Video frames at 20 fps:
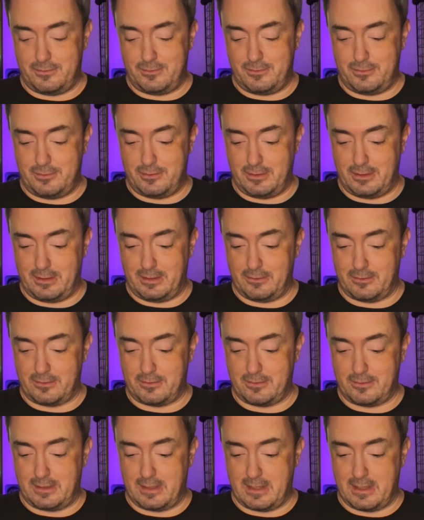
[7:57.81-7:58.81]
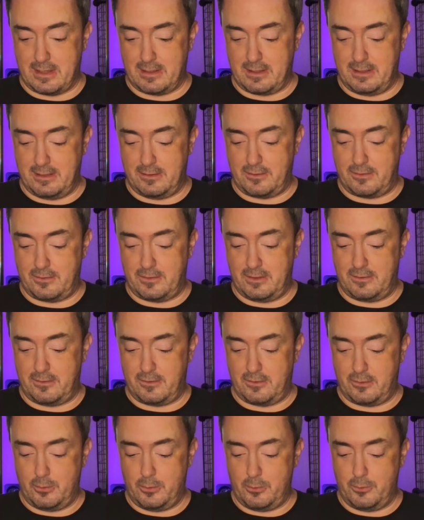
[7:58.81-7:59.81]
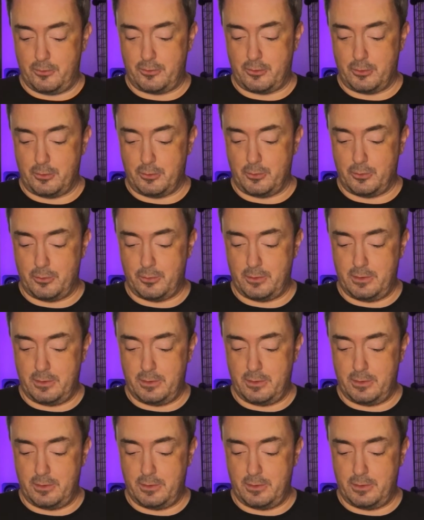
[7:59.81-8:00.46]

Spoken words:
Jeez, yeah, it's a who's who.